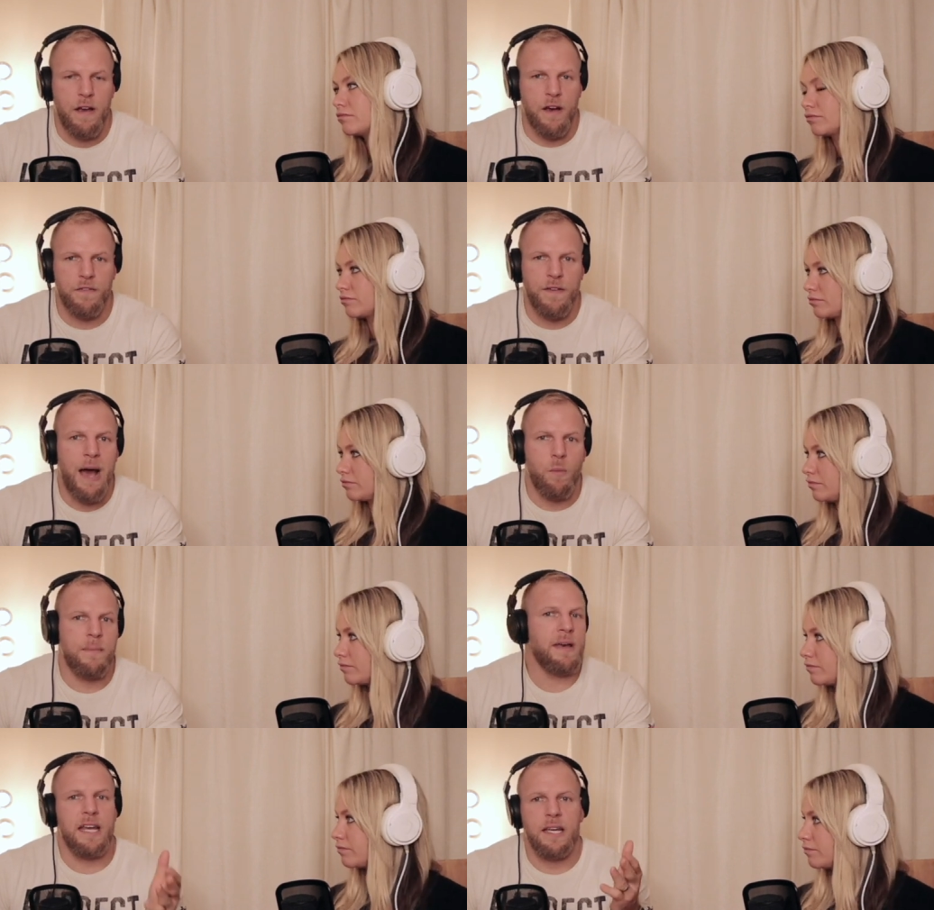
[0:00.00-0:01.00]
Speaker 1: uh, fat
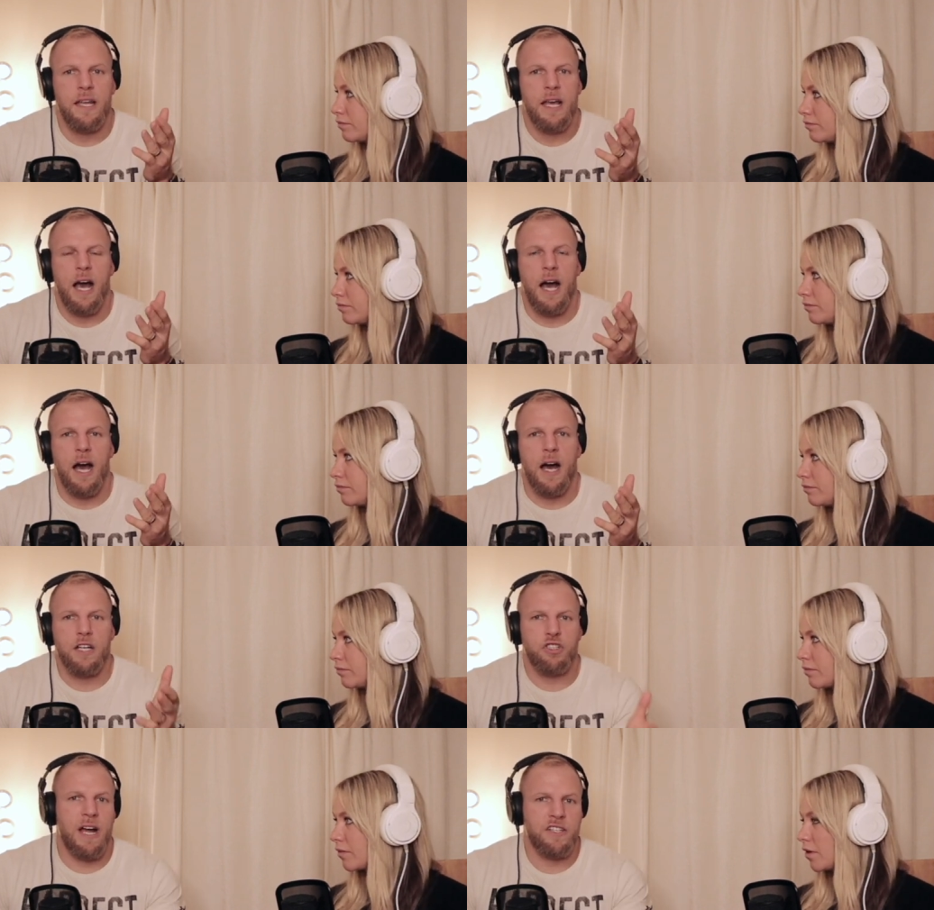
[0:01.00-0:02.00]
women uh,
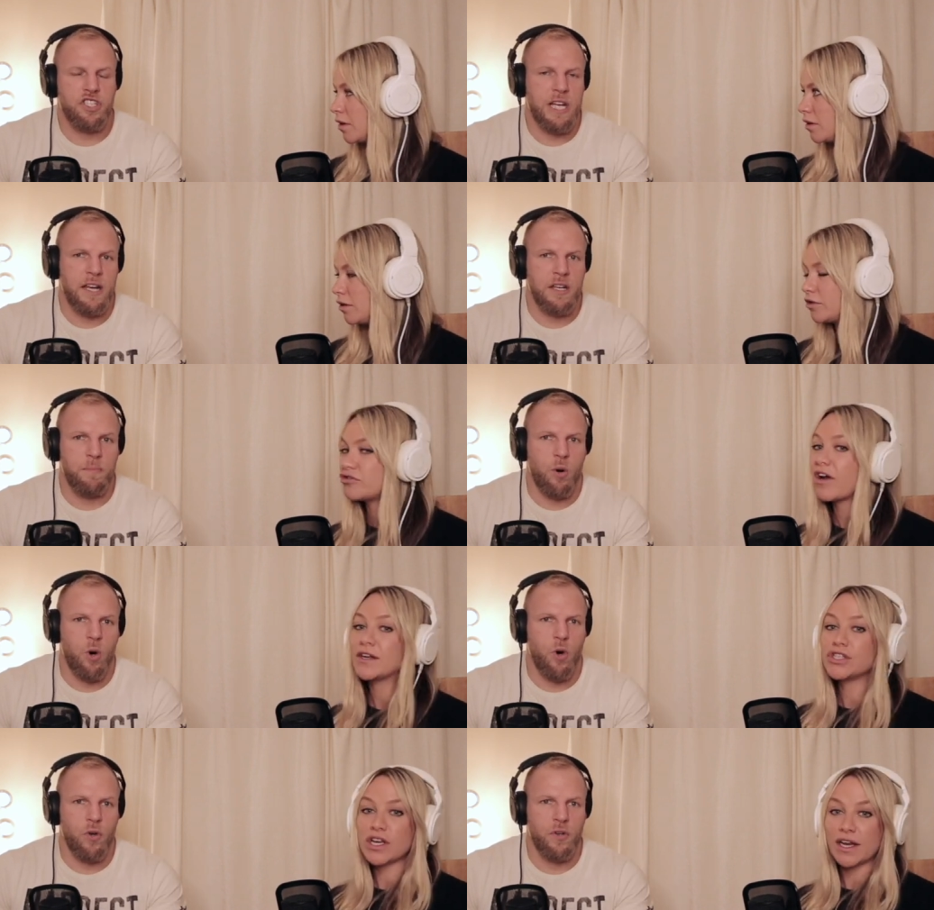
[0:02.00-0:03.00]
transgender, transgender porn.
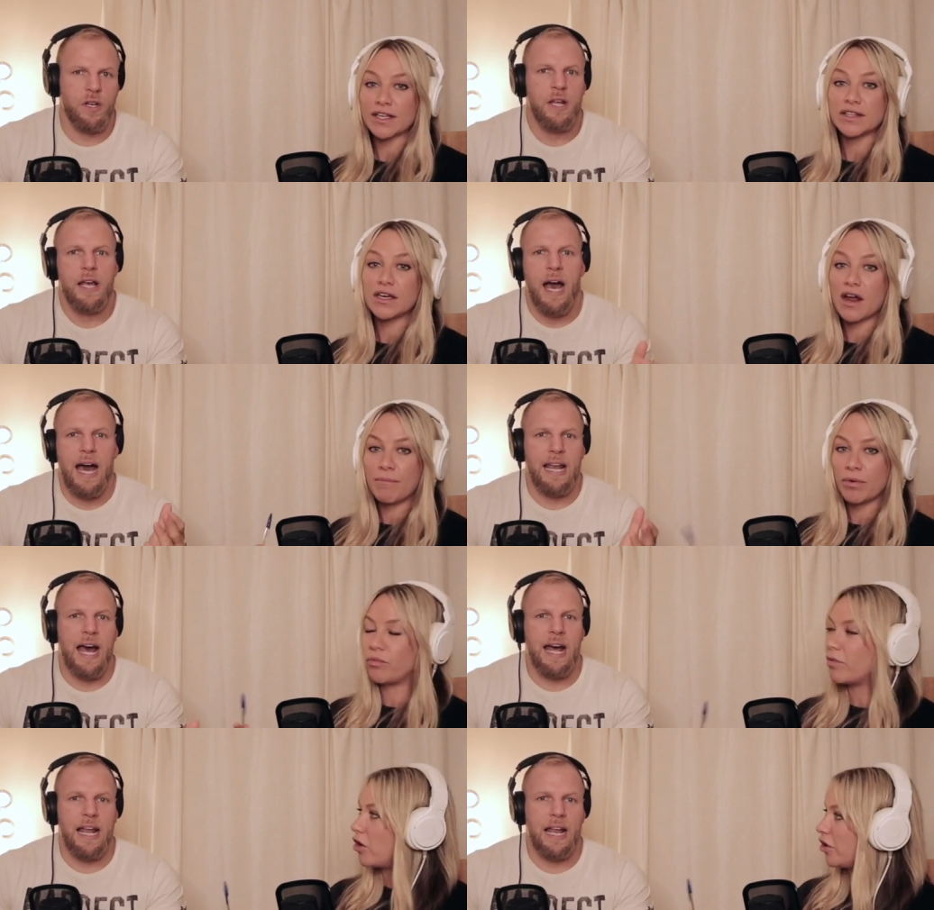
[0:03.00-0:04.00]
Transgender is the number
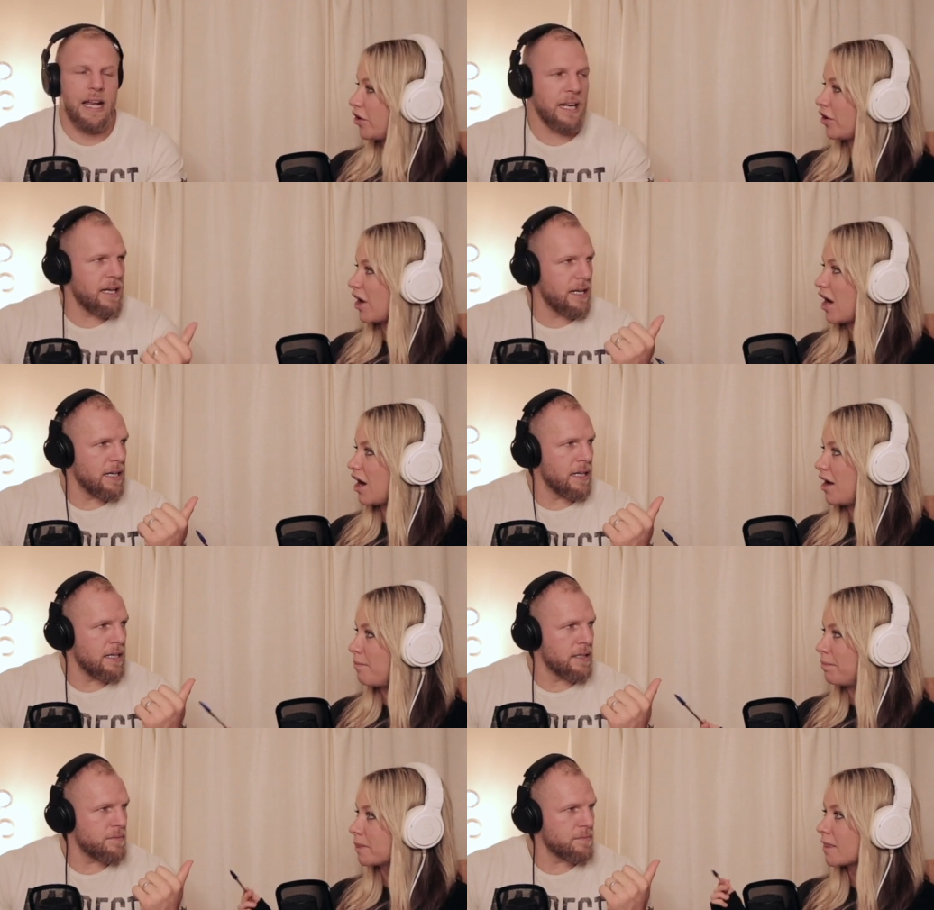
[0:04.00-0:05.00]
uh, one
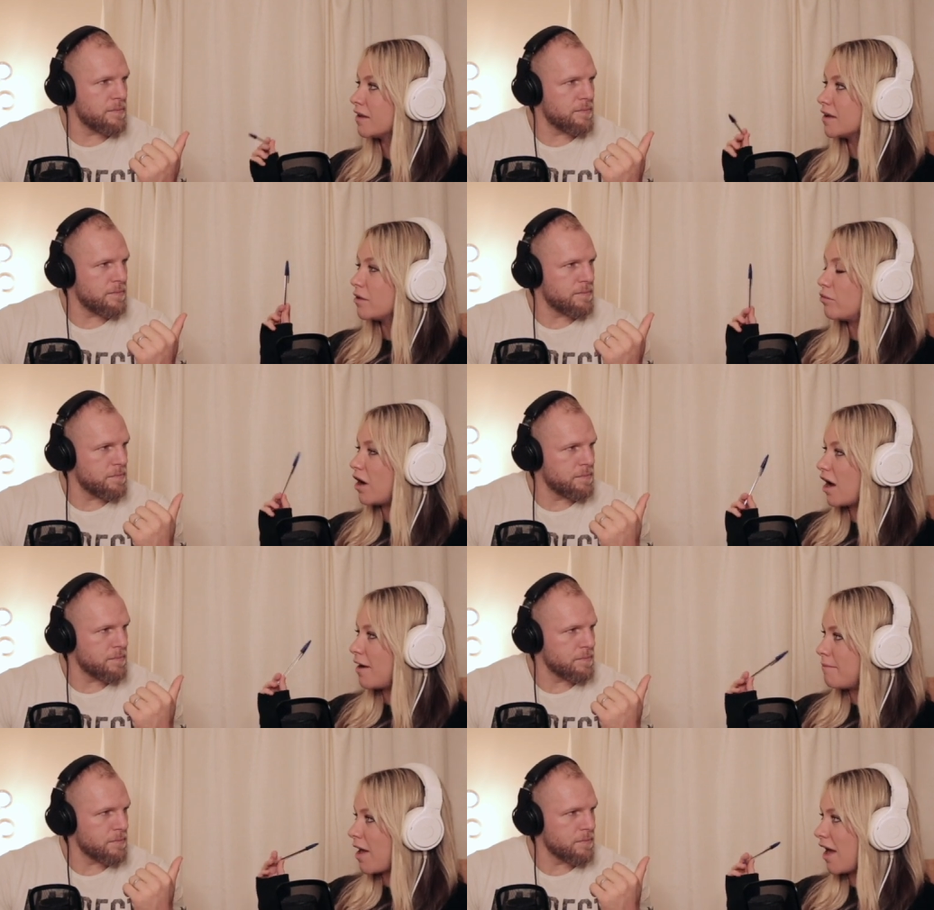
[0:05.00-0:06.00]
Speaker 2: um,
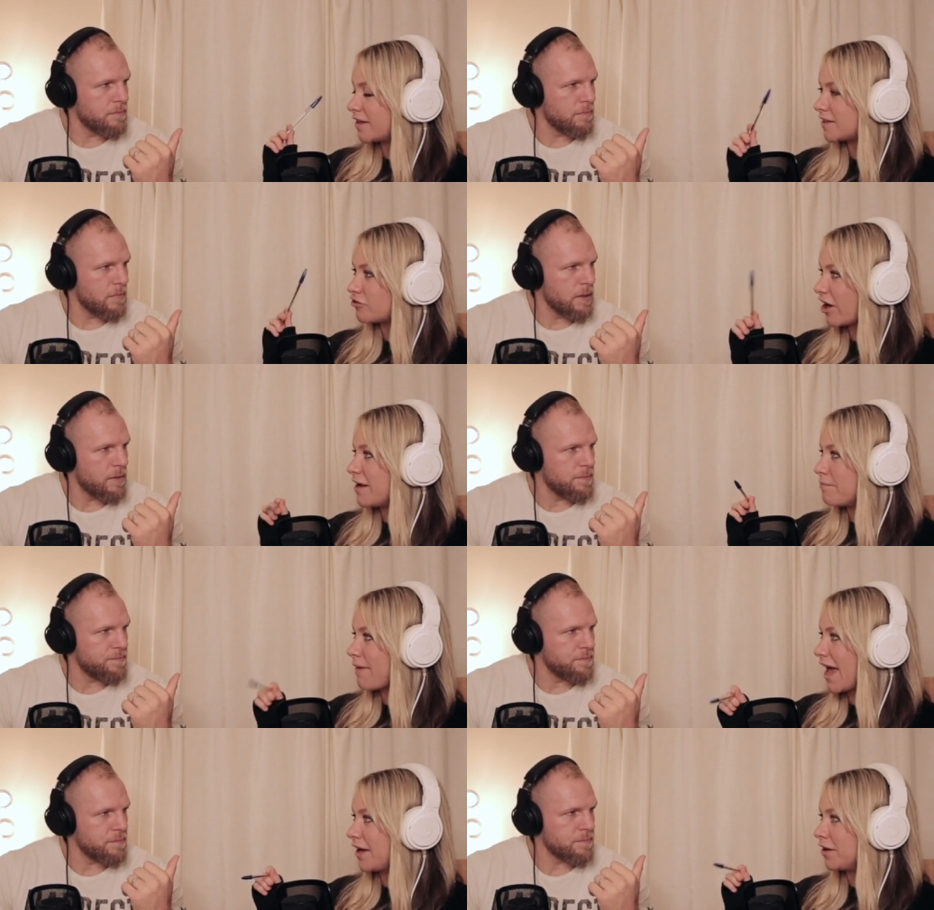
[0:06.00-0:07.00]
well, um, straight
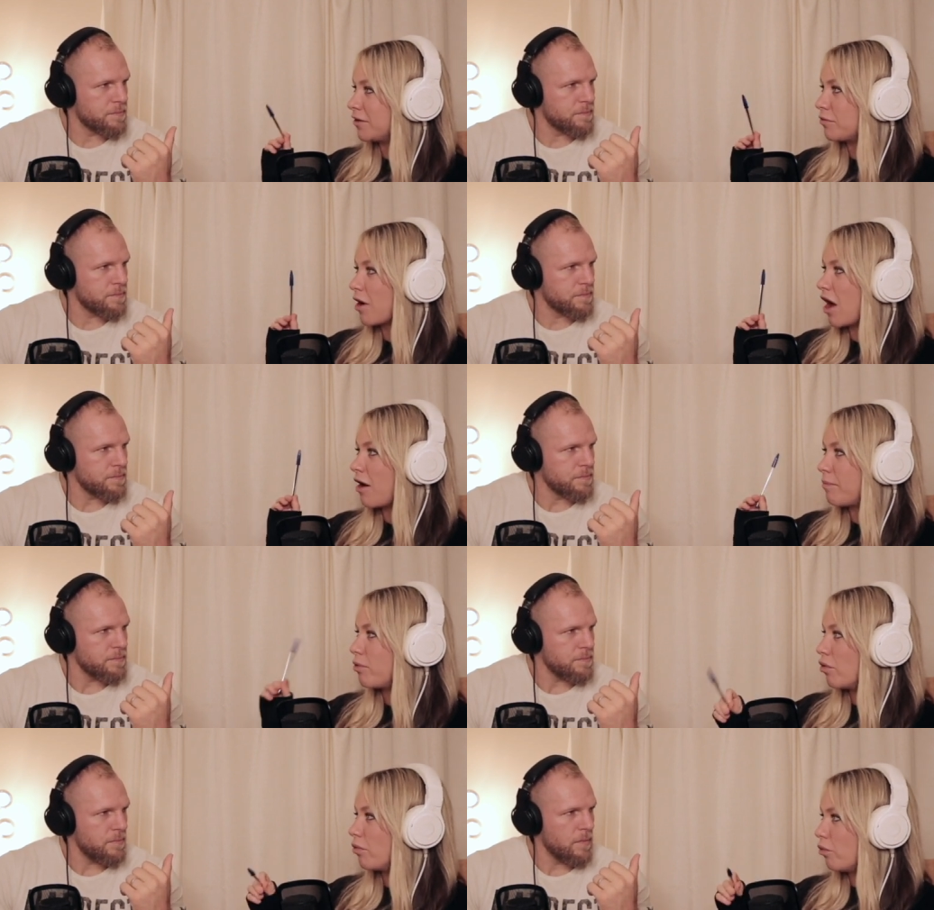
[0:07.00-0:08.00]
man uh,
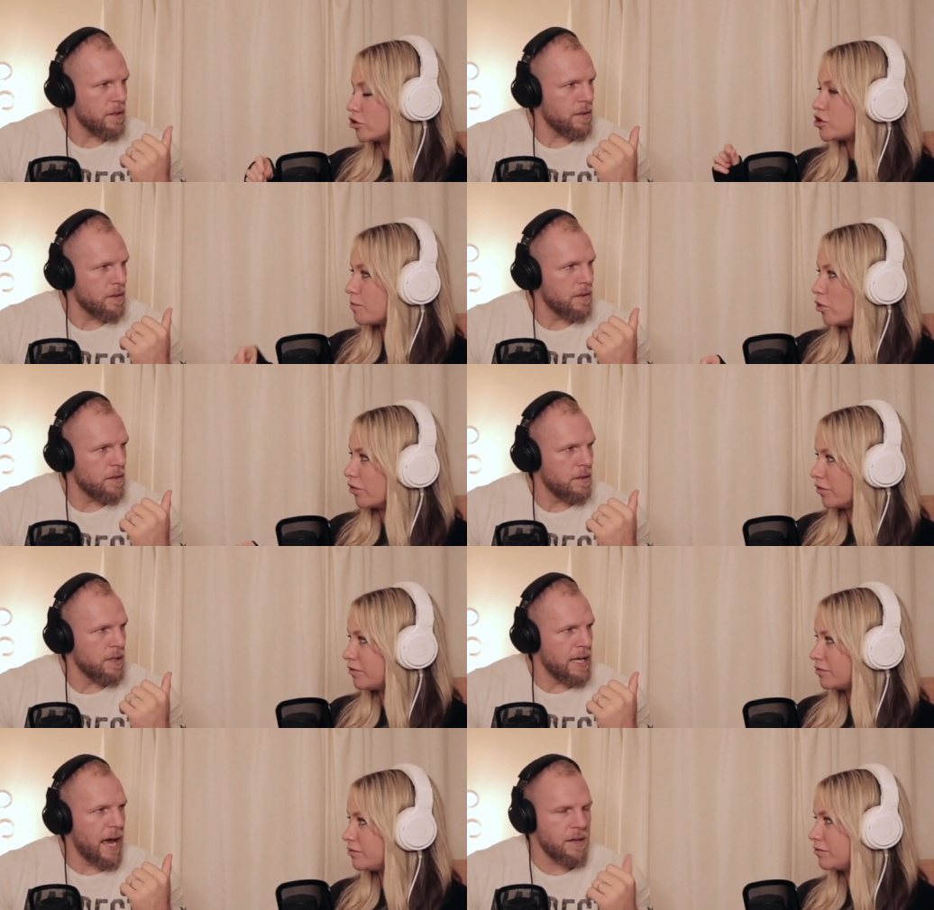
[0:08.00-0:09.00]
por watched porn.
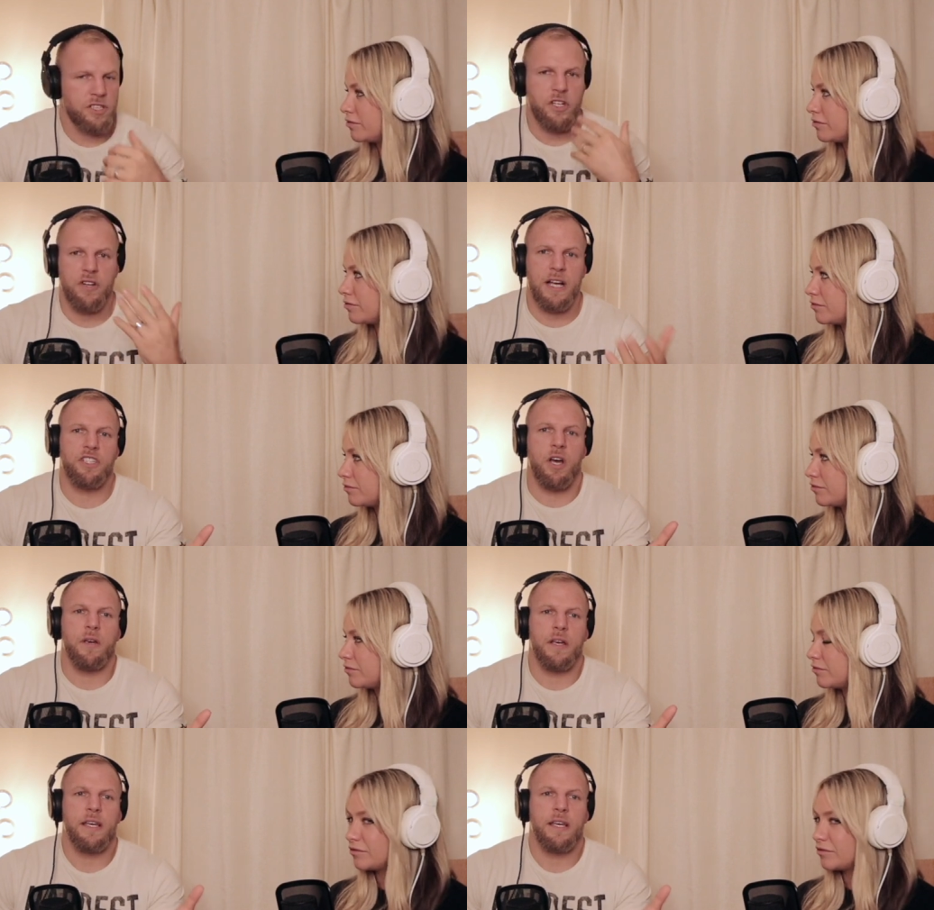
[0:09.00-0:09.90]
Yeah.
Speaker 1: So, really? so yeah.